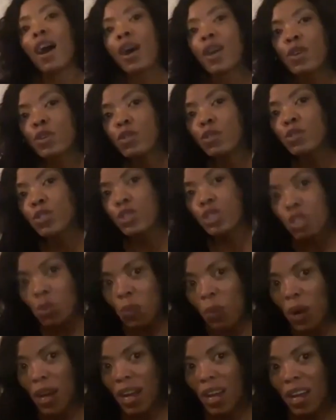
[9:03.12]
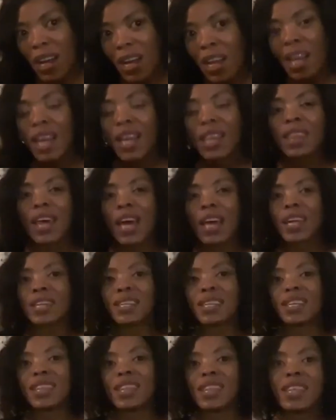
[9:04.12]
are you sure
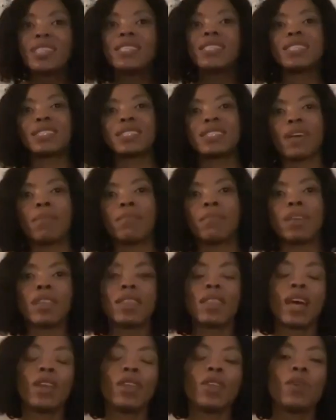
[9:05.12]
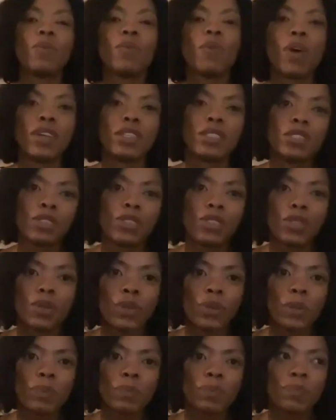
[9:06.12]
that this is something that you want to
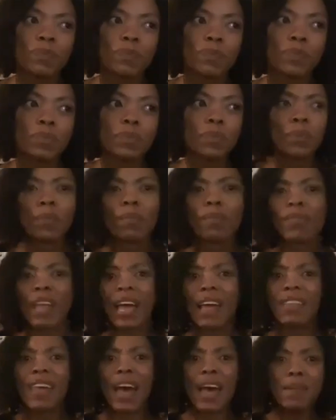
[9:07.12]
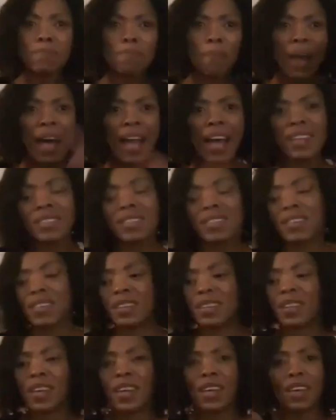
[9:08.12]
do? That
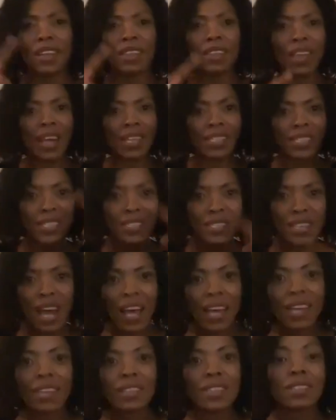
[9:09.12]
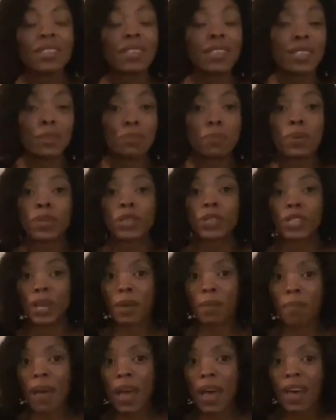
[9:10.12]
pattern, that cycle is
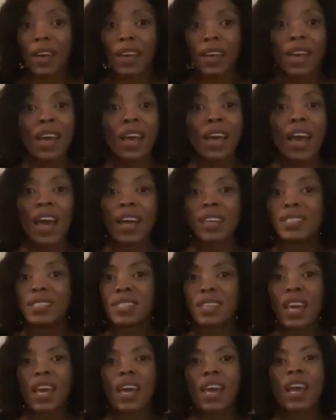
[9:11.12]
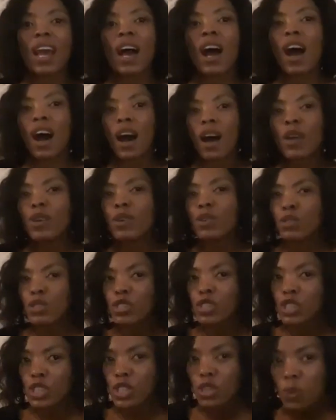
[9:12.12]
pushing back and saying, are you
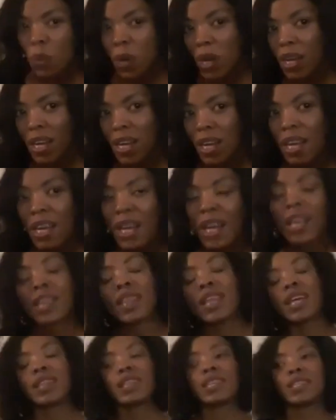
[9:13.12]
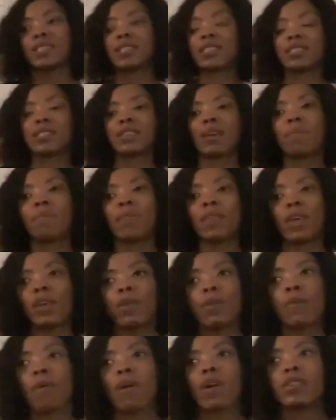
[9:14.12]
sure that this is
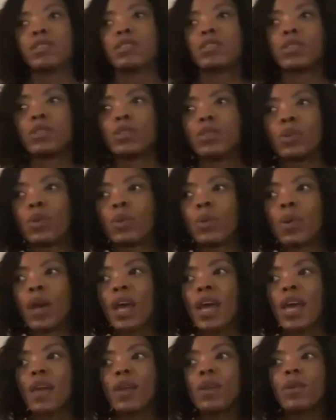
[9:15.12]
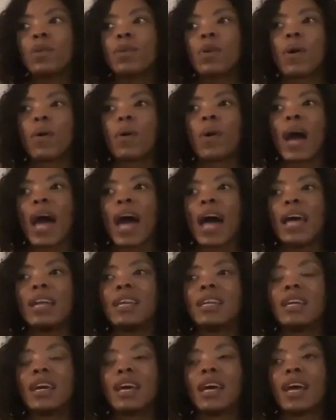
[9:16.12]
something you want to do? You know,
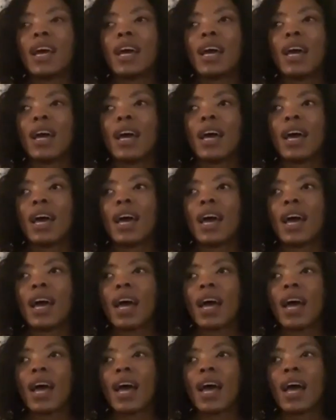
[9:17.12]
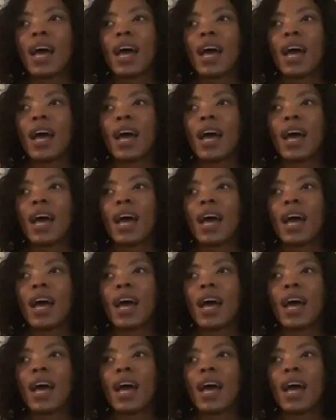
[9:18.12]
and